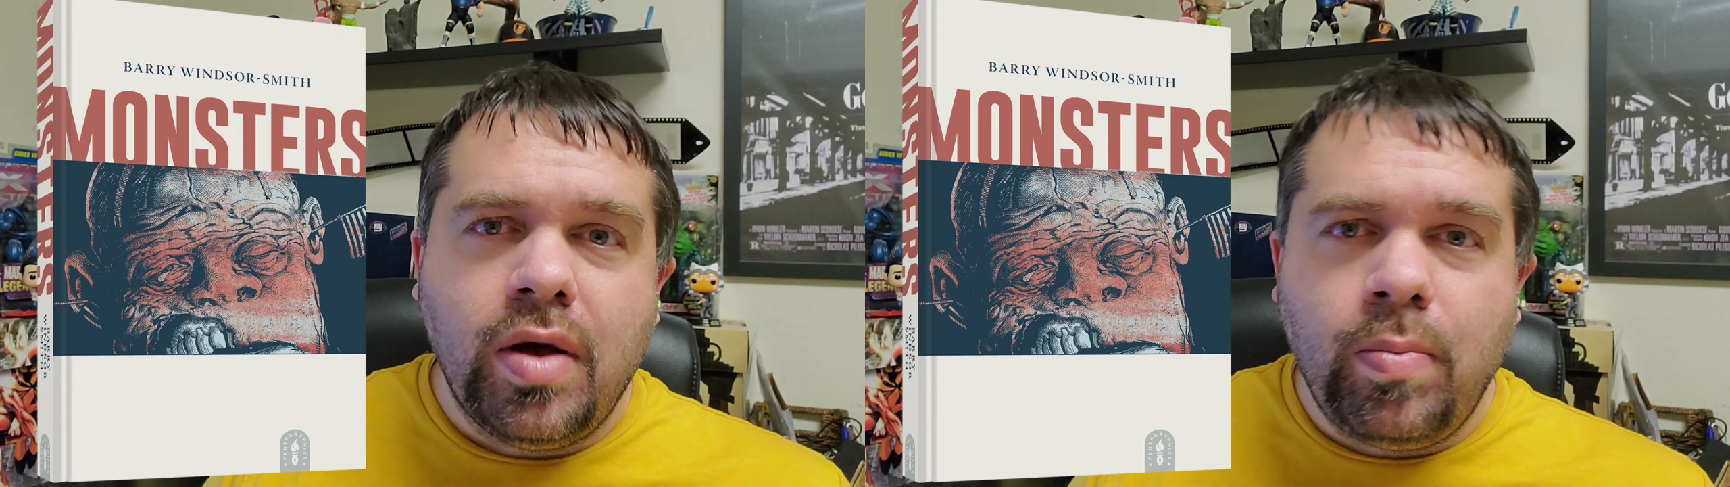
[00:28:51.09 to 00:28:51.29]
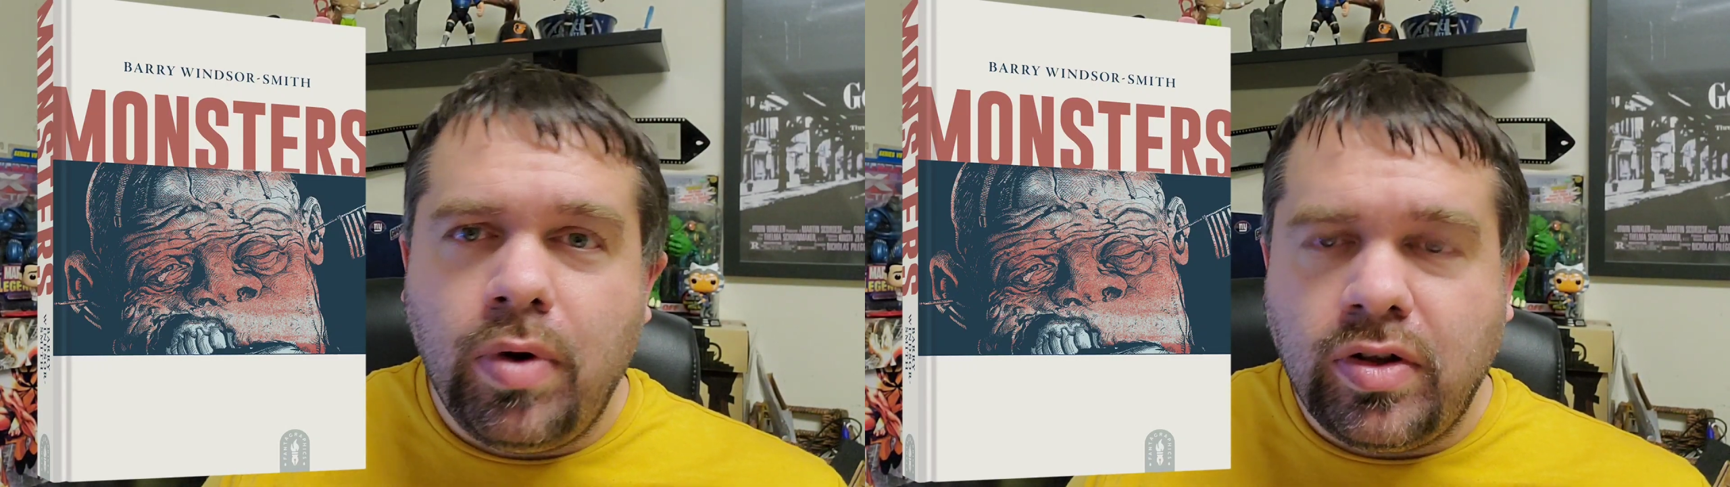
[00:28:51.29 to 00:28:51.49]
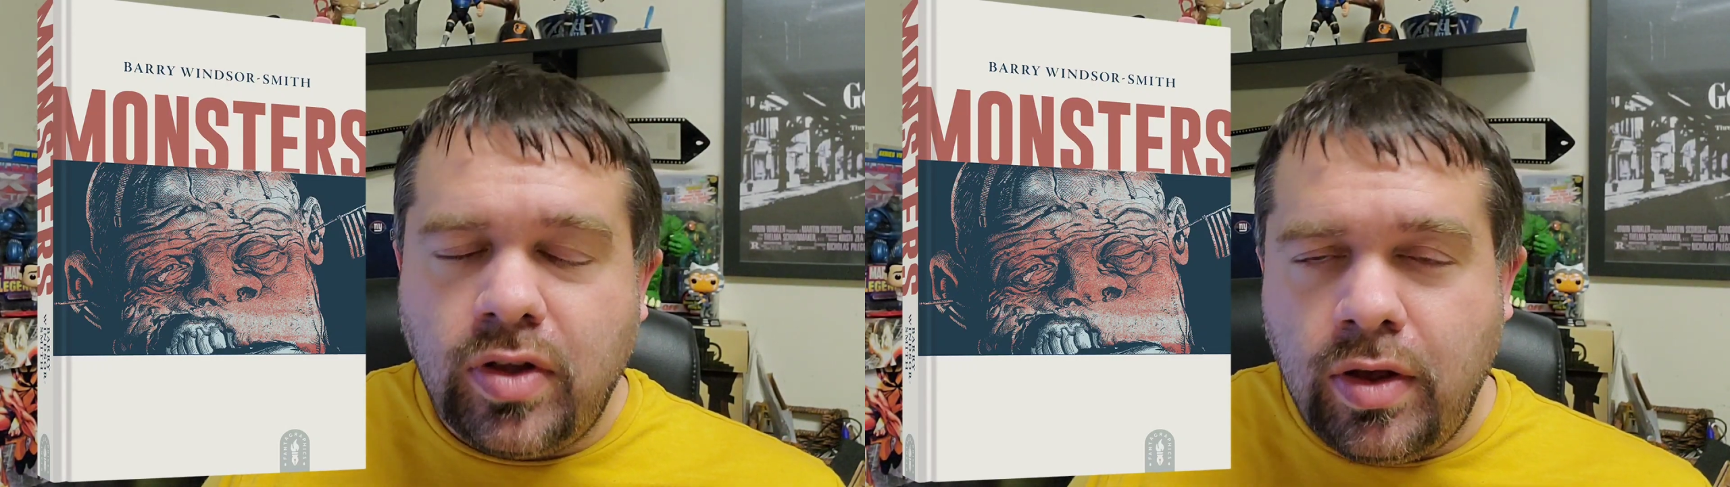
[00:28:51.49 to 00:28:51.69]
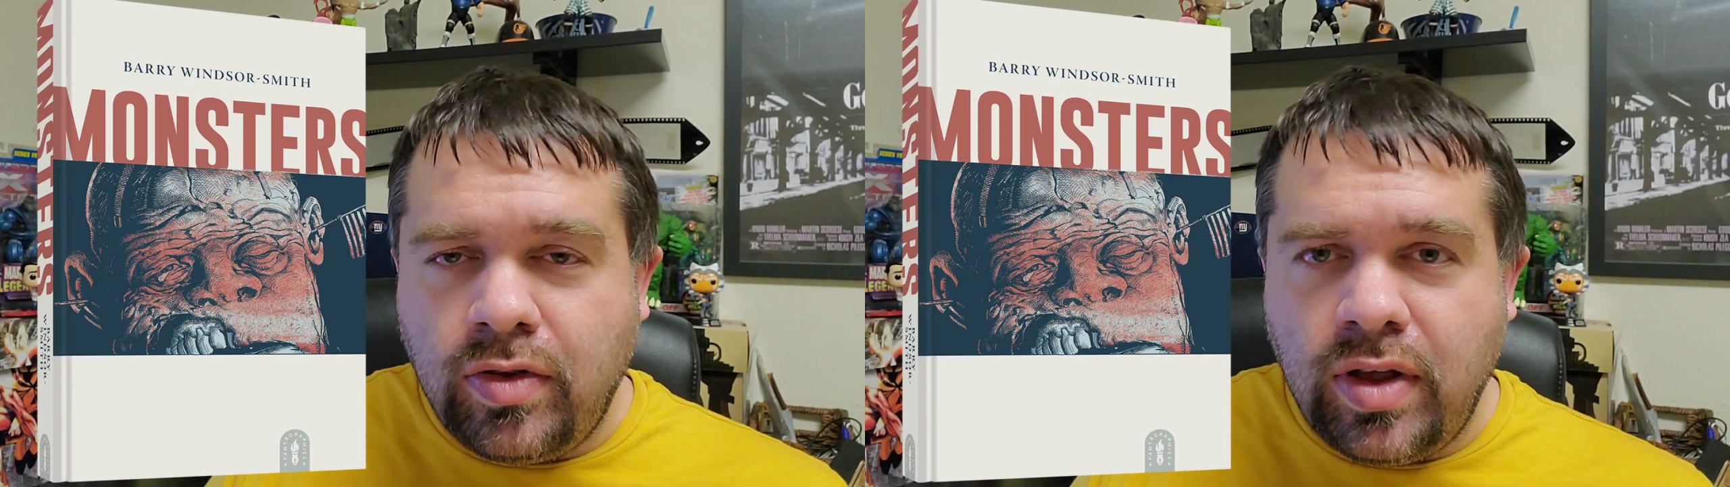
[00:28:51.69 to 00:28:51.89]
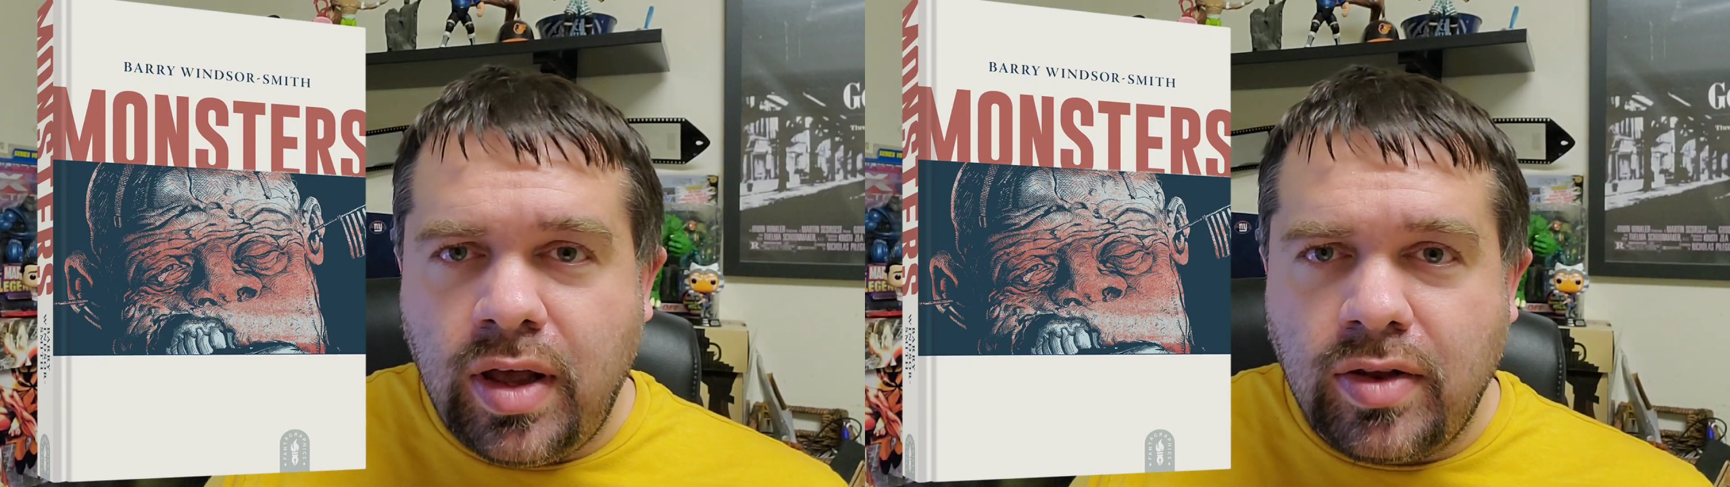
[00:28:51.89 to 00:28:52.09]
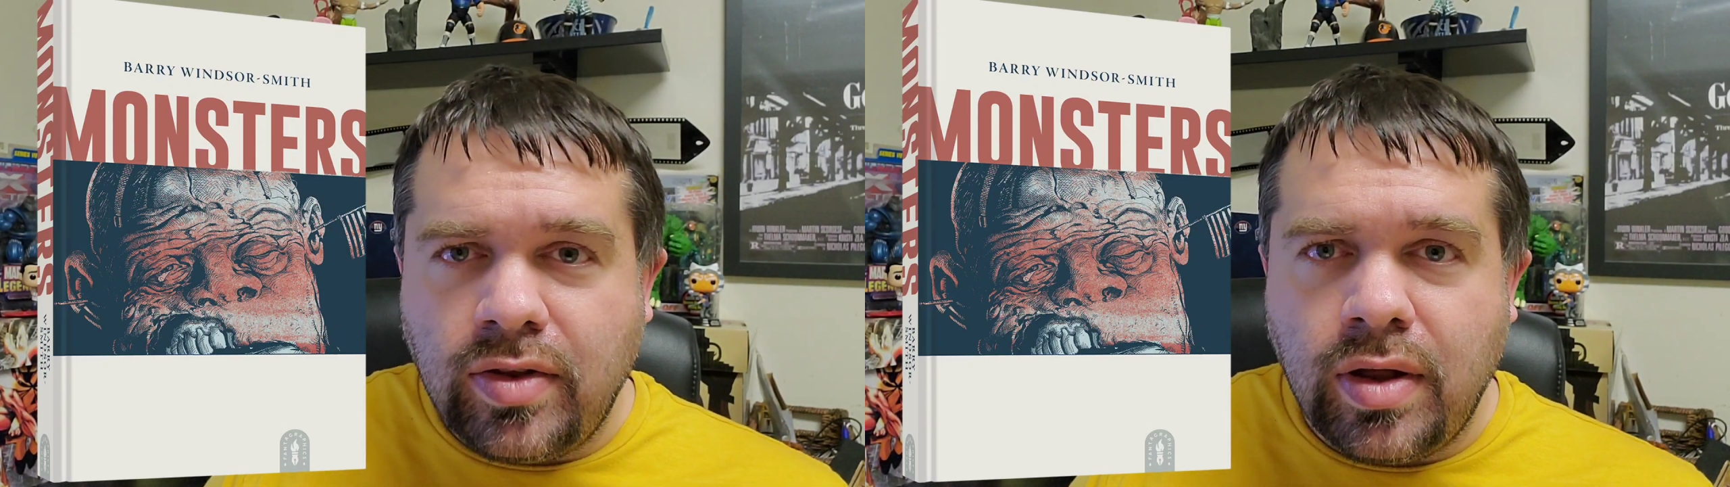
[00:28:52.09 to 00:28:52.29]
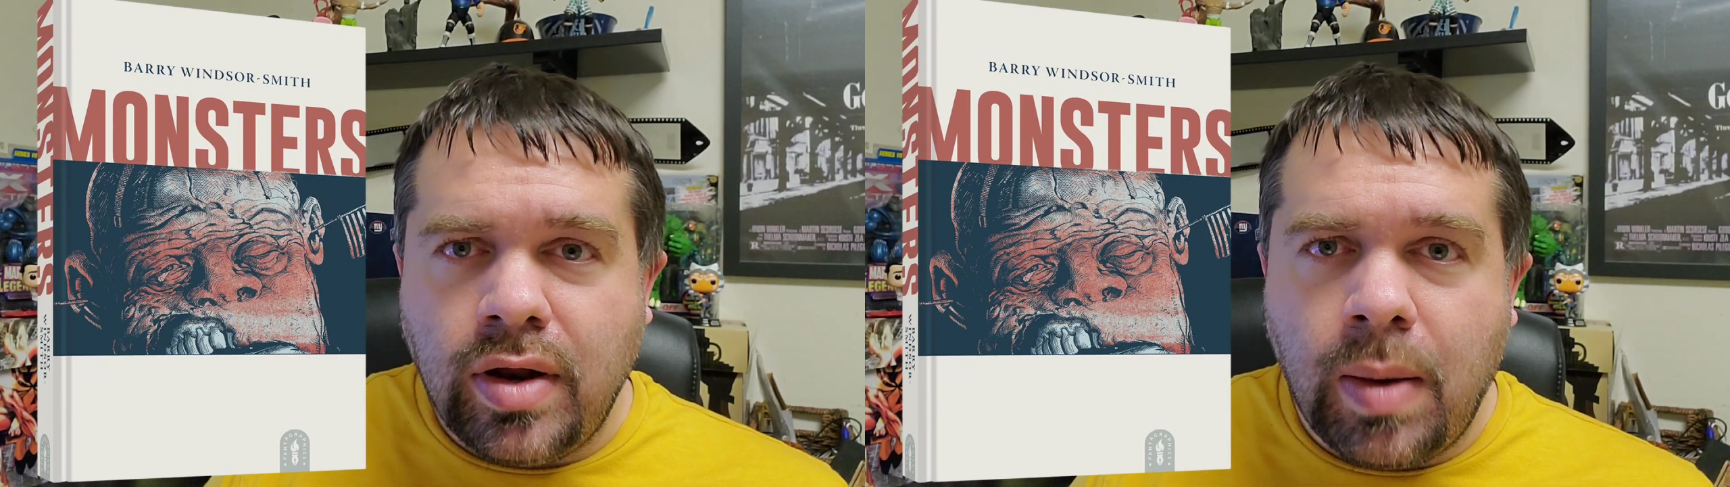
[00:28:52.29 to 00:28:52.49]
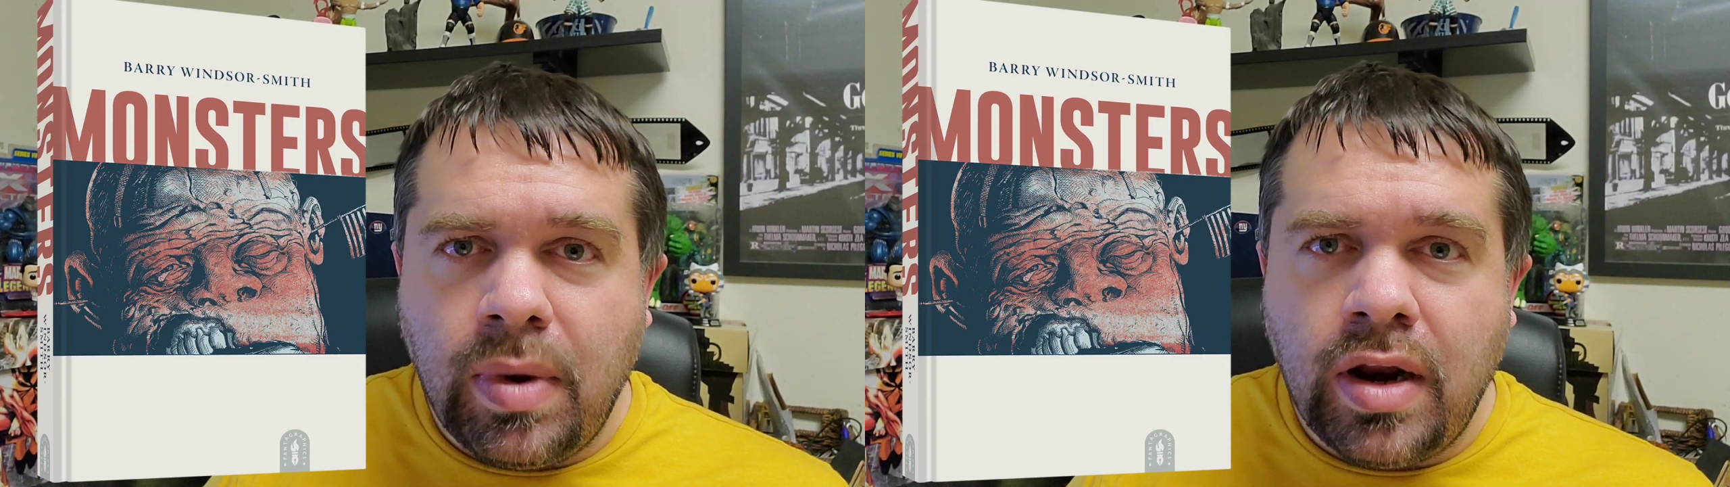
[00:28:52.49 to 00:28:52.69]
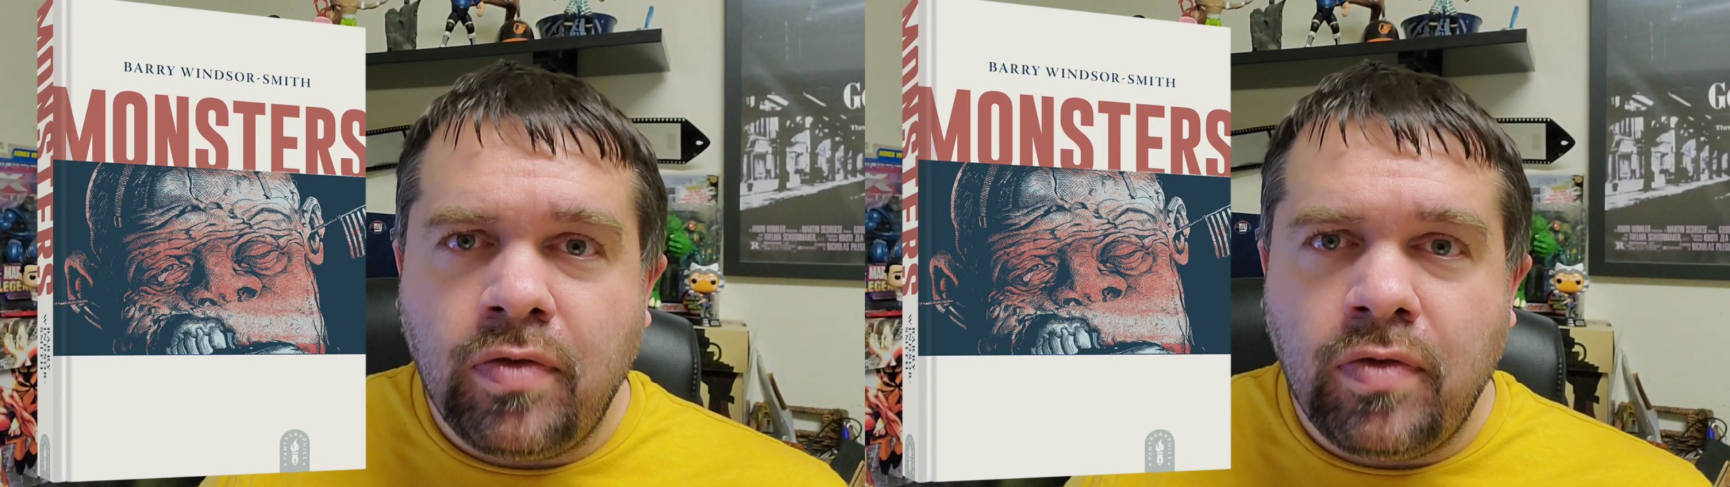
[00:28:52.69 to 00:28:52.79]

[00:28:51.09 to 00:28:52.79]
books that you see as nominated